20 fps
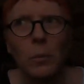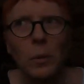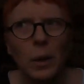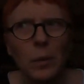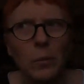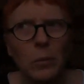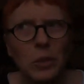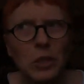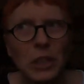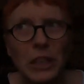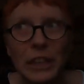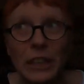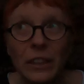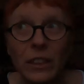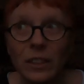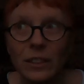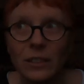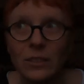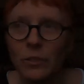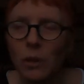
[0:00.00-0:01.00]
what I'm watching in
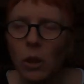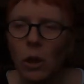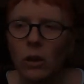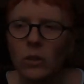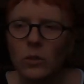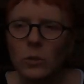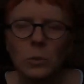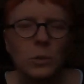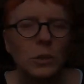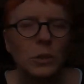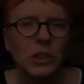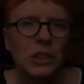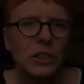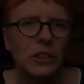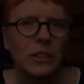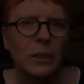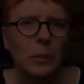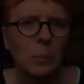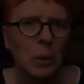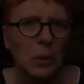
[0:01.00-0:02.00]
these vlogs or
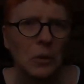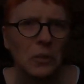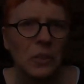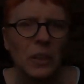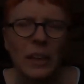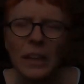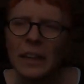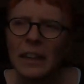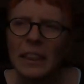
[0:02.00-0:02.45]
just the books.